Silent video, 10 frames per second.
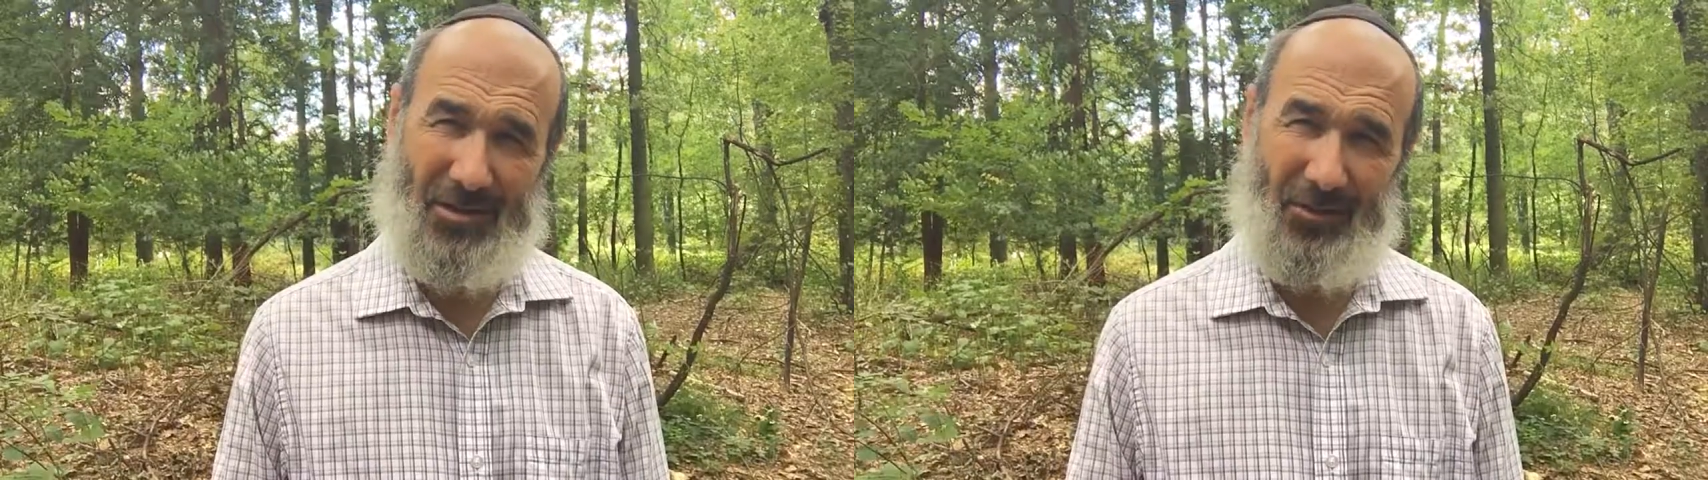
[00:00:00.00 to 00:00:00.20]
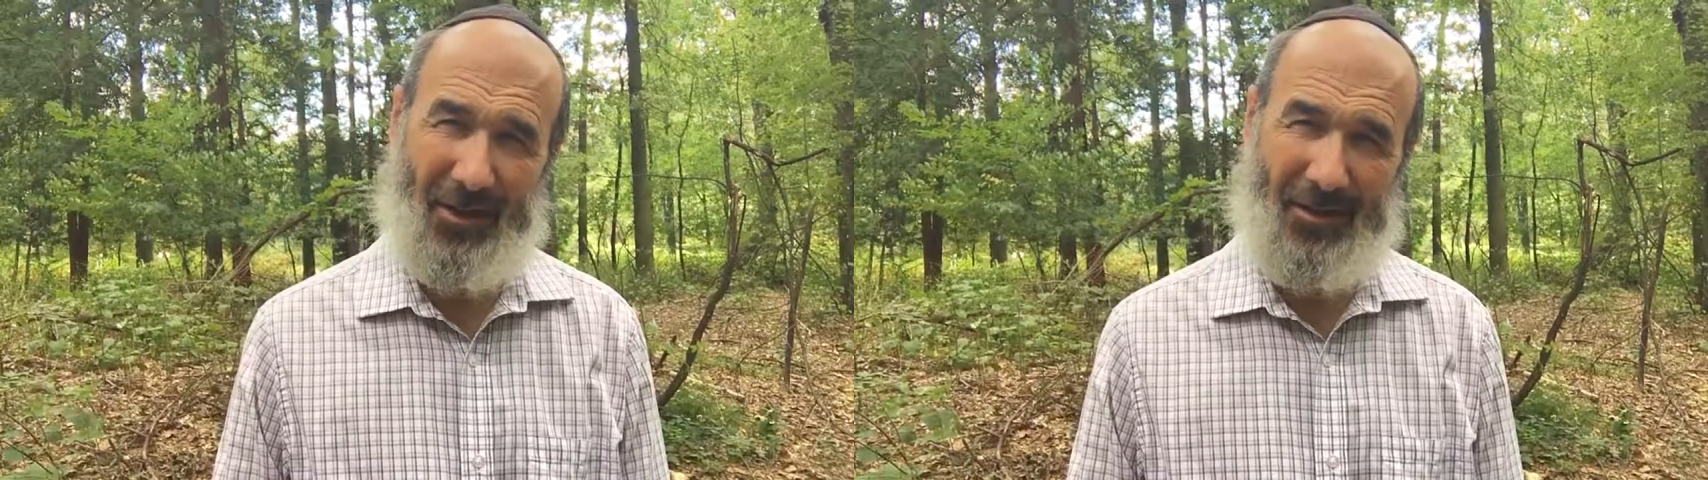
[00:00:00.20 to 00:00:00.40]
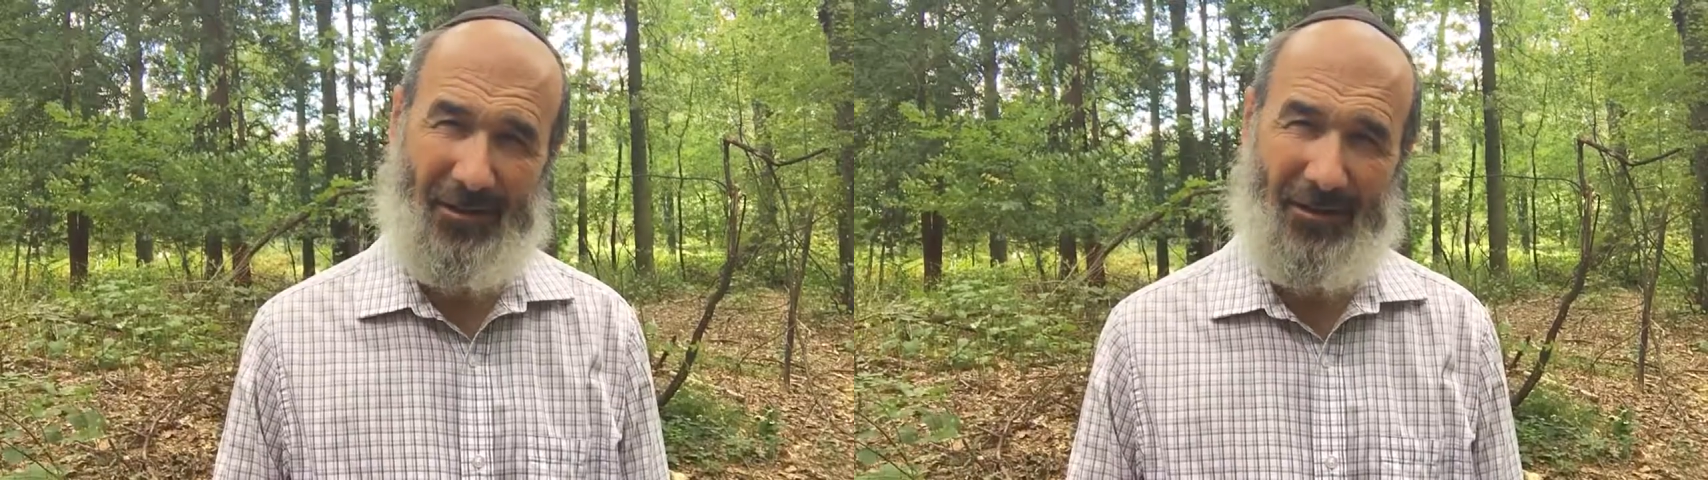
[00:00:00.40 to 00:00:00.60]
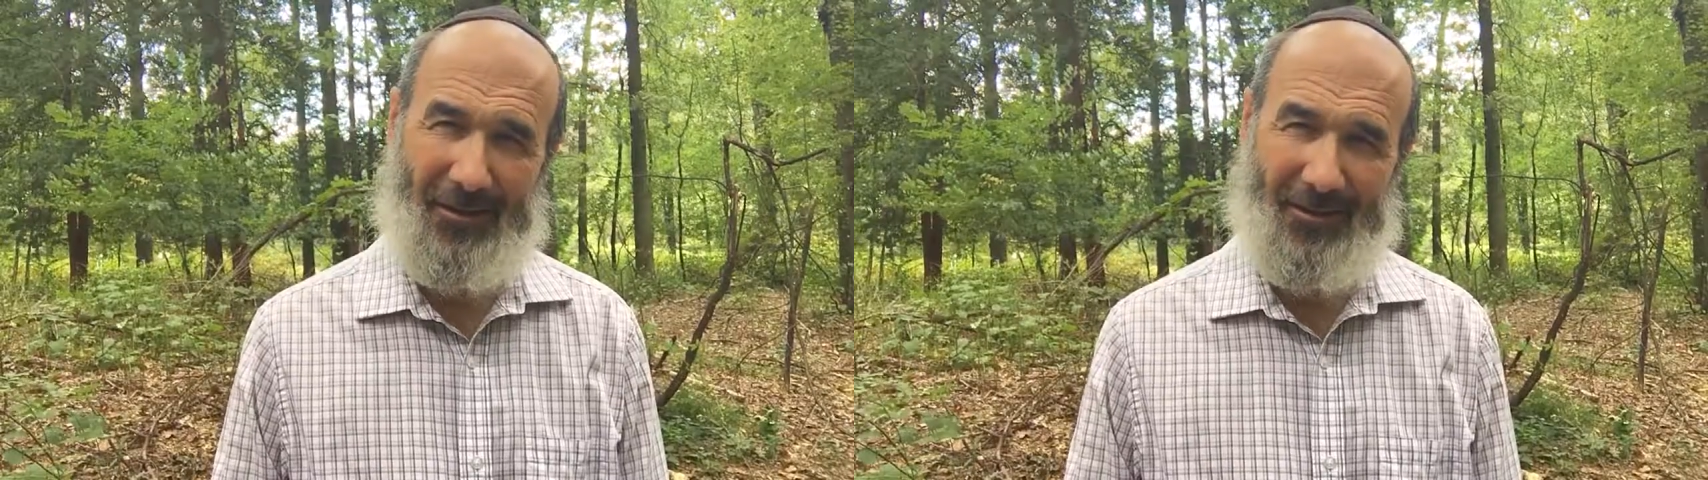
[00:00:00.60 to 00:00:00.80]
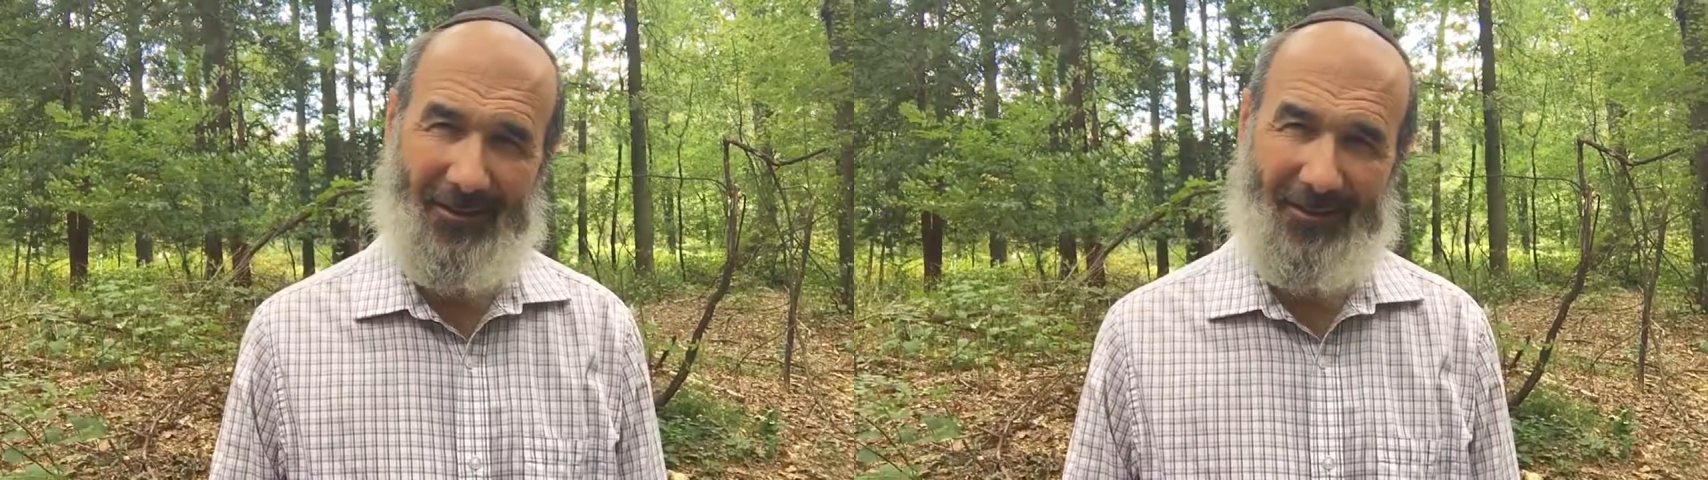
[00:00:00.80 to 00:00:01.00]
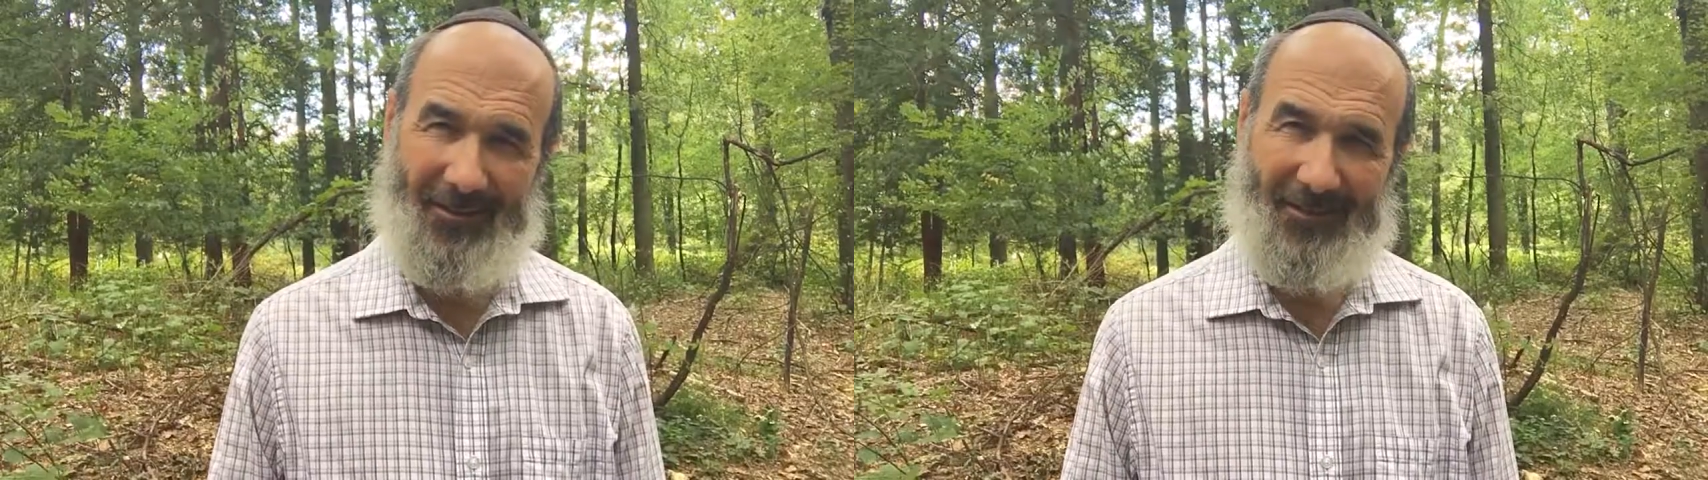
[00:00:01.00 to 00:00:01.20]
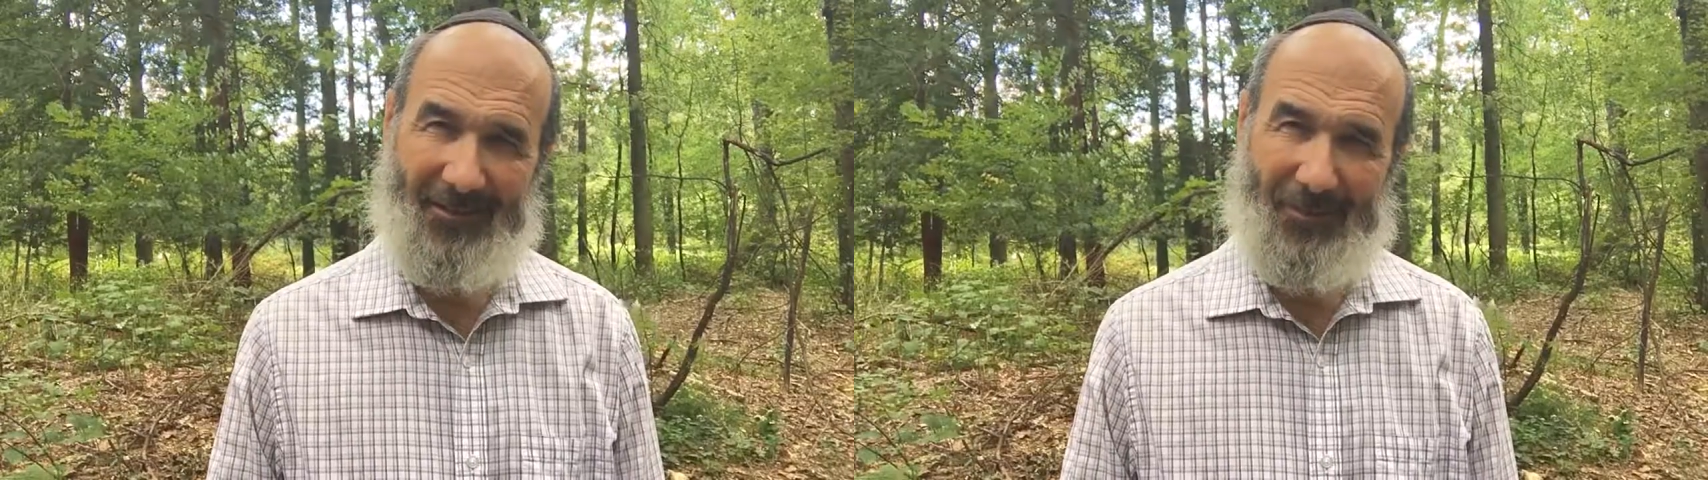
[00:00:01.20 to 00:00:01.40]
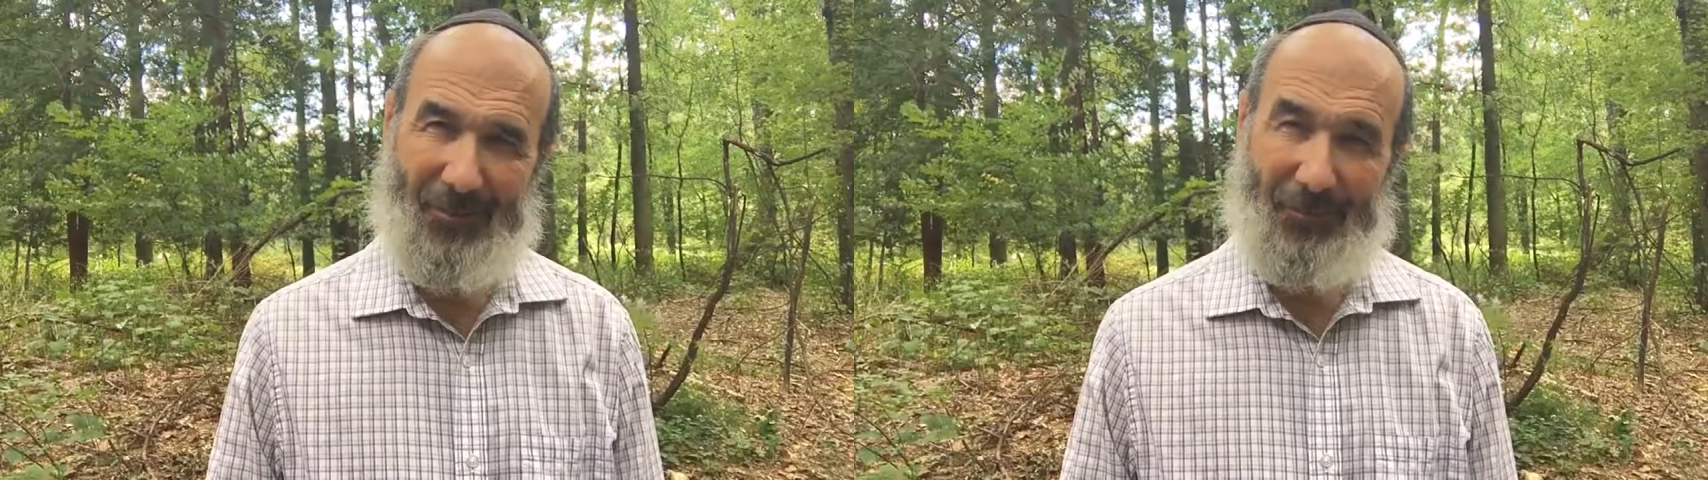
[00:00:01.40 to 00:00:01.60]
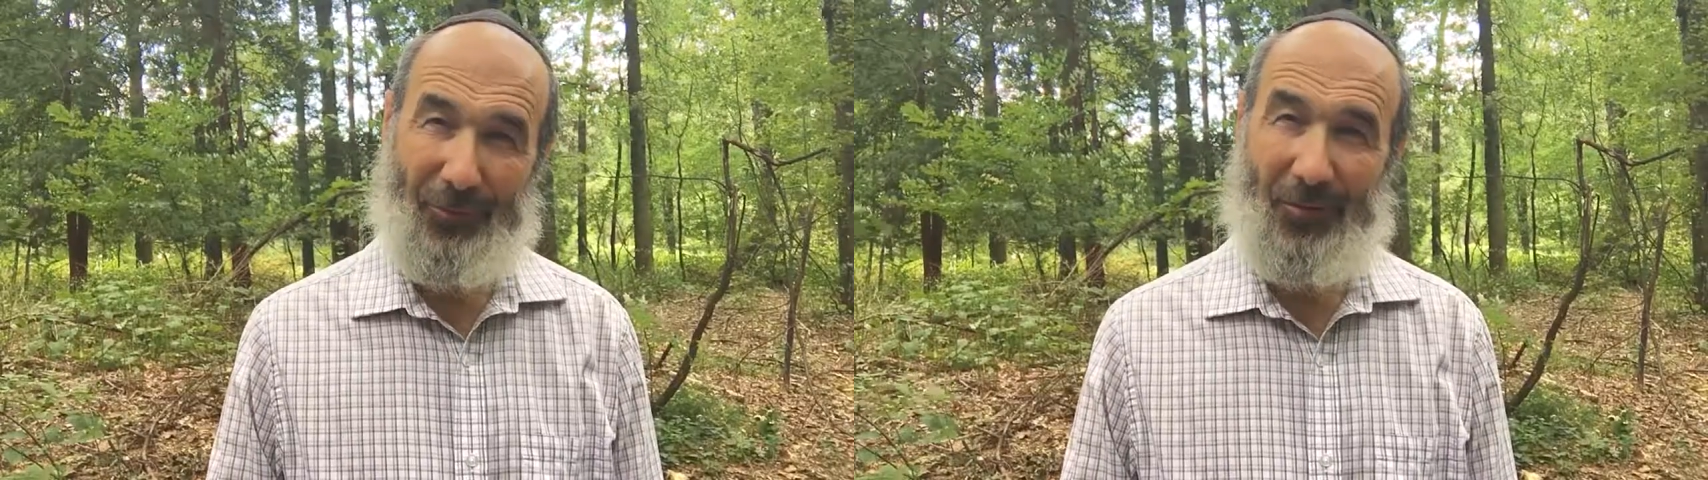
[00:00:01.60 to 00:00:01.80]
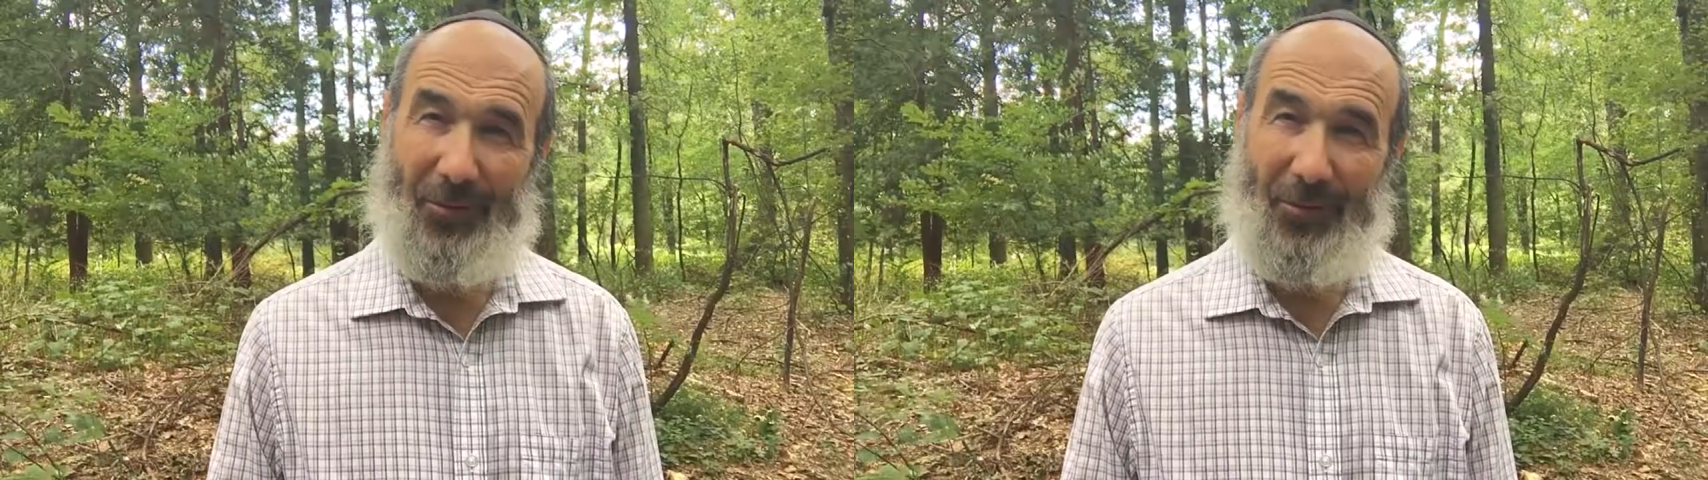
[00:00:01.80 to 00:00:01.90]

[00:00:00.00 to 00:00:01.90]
created for